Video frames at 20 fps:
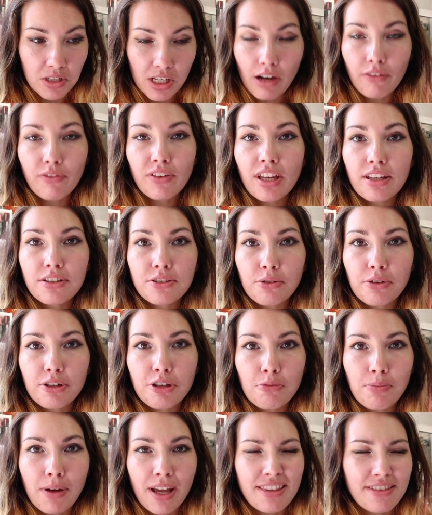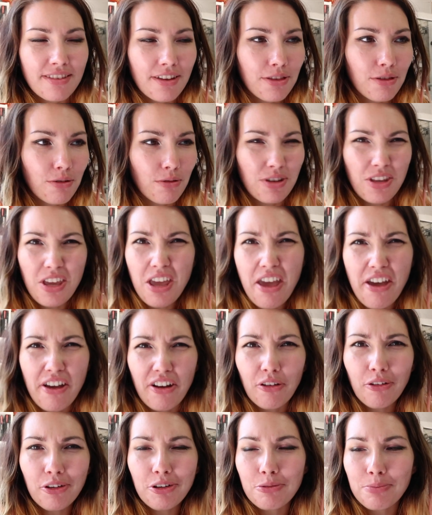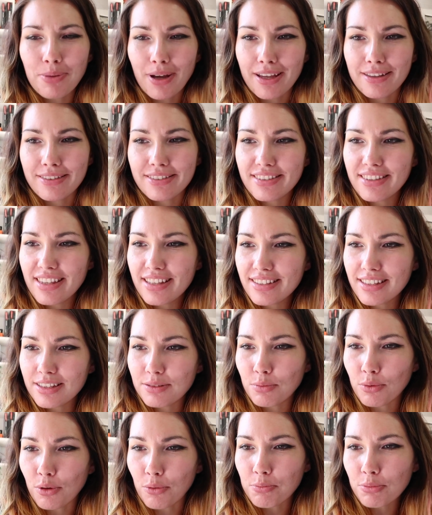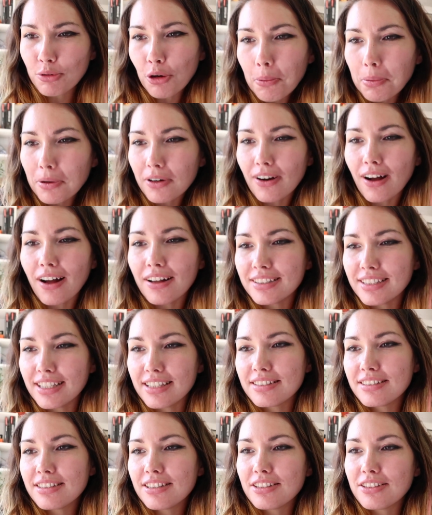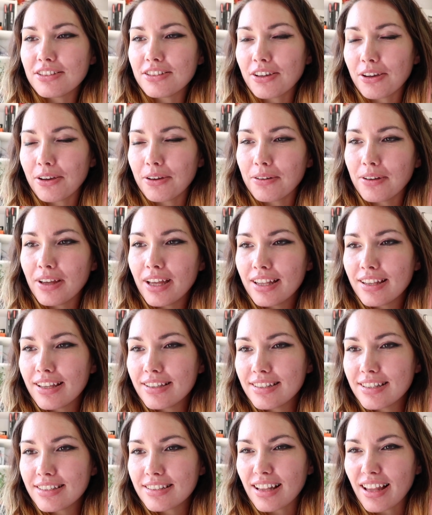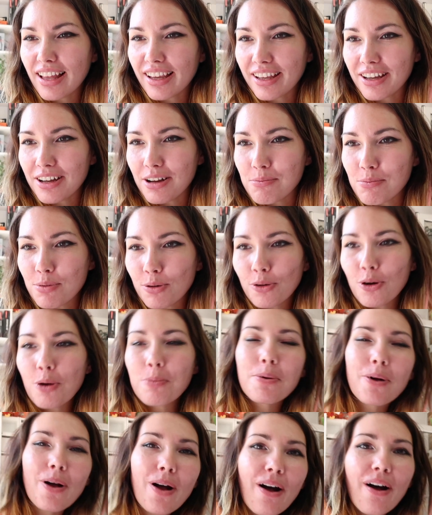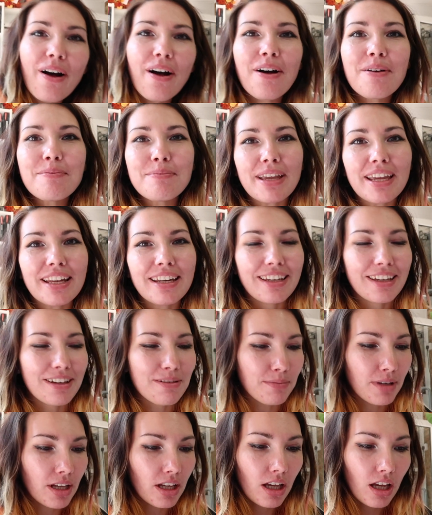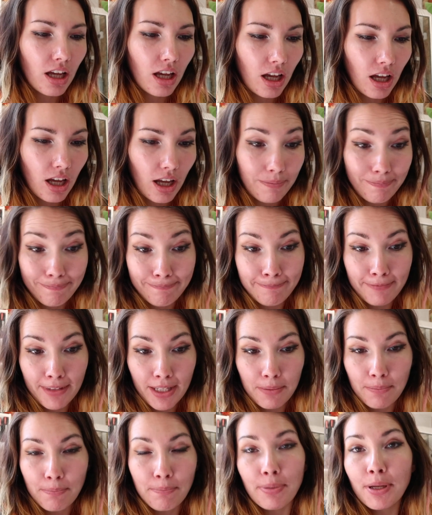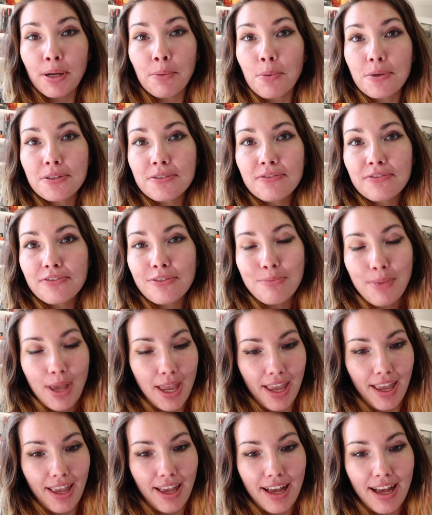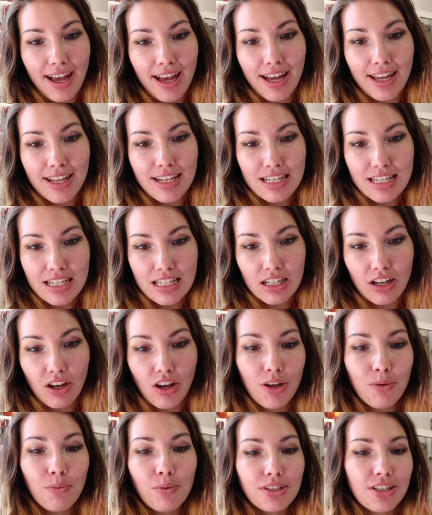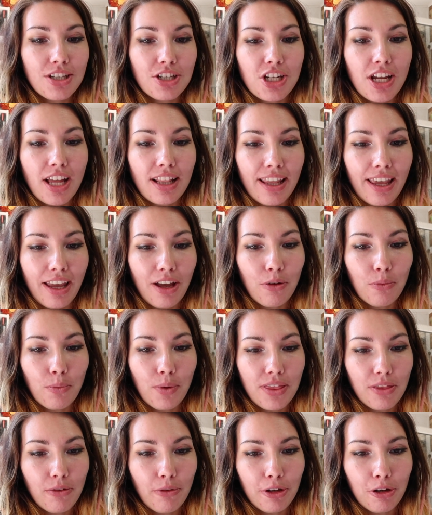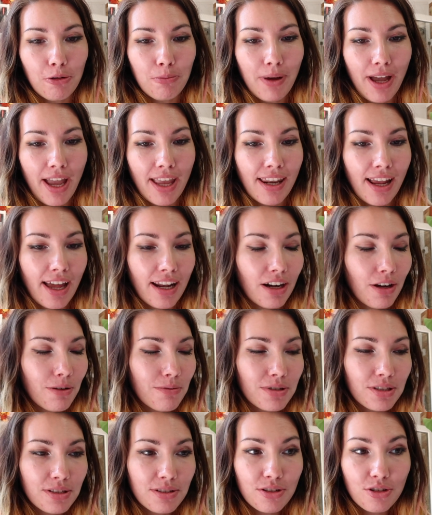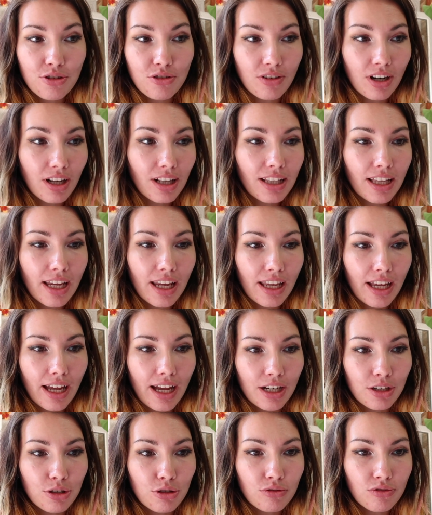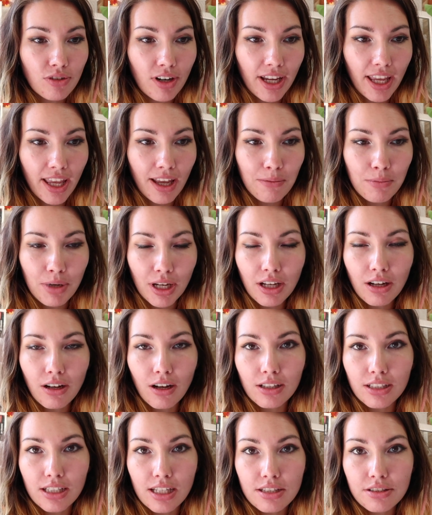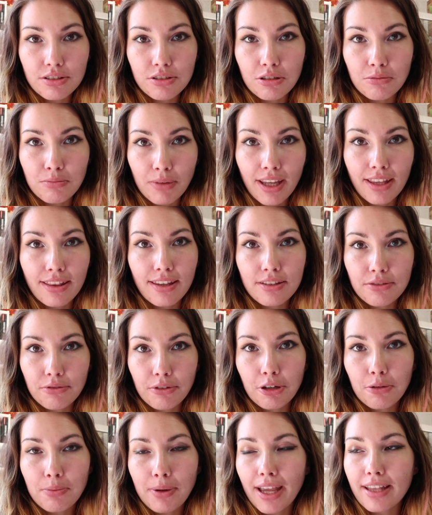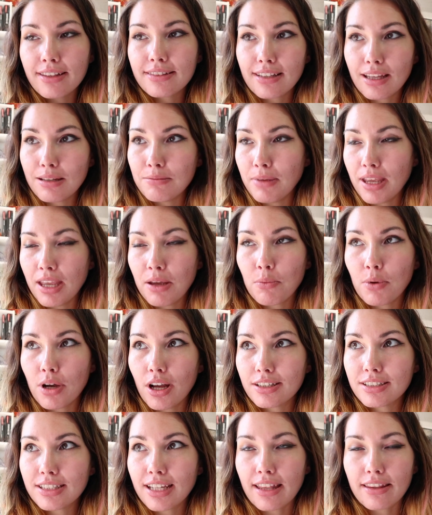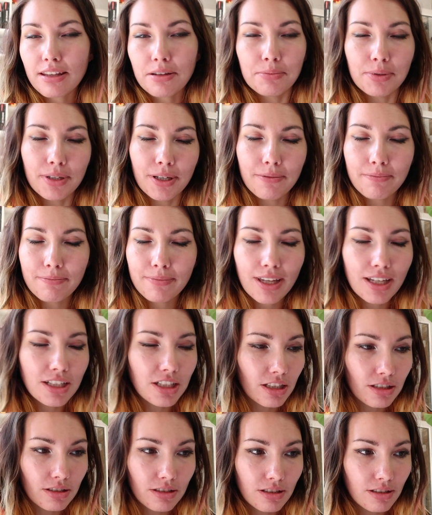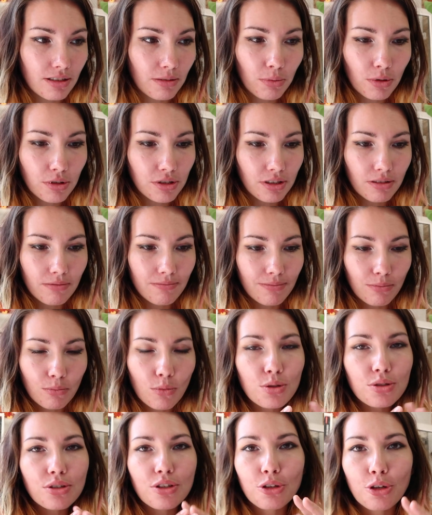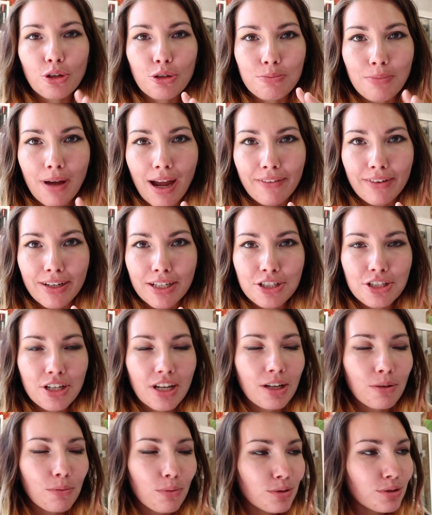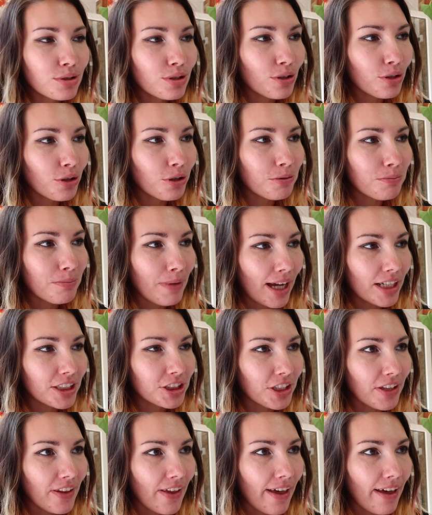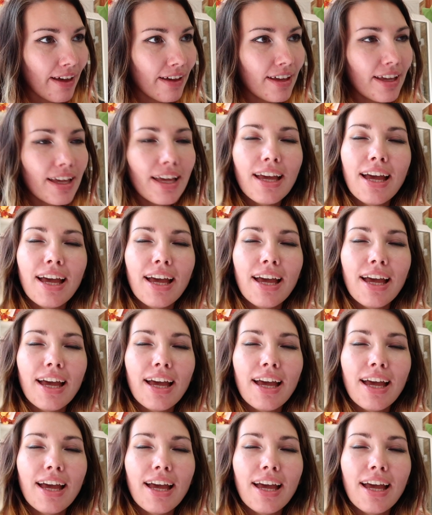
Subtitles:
delving into oil paints, I thought, yeah, oil paints, this is what proper artists do. This is like a proper art medium. But it wasn't for me, and I wasn't gelling with oil paint, and I was struggling and trying my hardest to make these oil paints and me work together, but it wasn't a good marriage, wasn't a good match there.